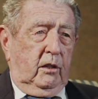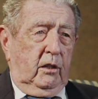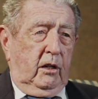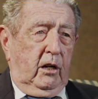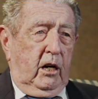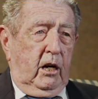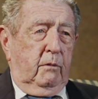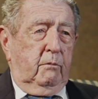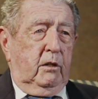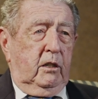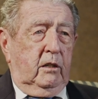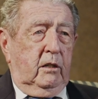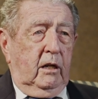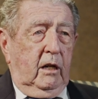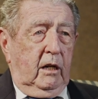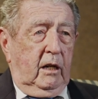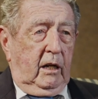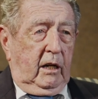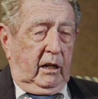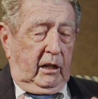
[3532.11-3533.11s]
the Army
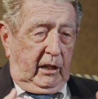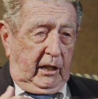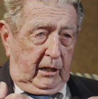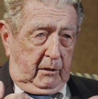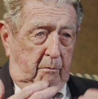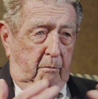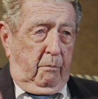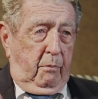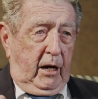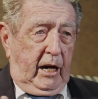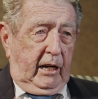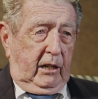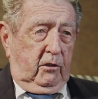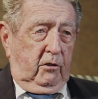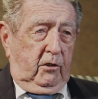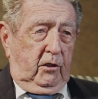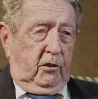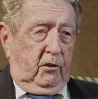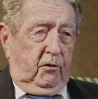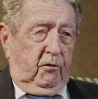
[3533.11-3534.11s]
getting back
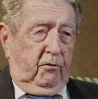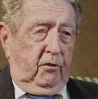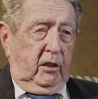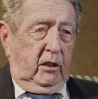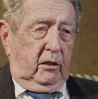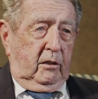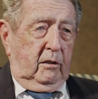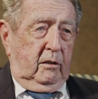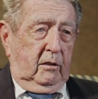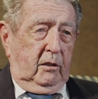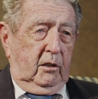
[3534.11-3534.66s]
on its feet,